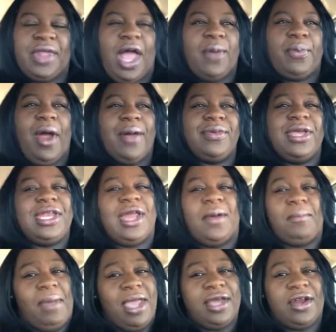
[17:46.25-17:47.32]
I'll probably end up
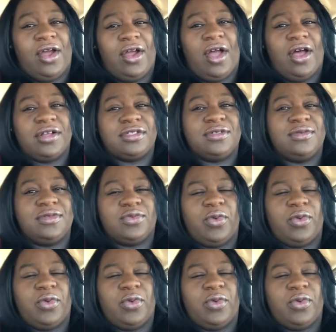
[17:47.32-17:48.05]
making our costumes,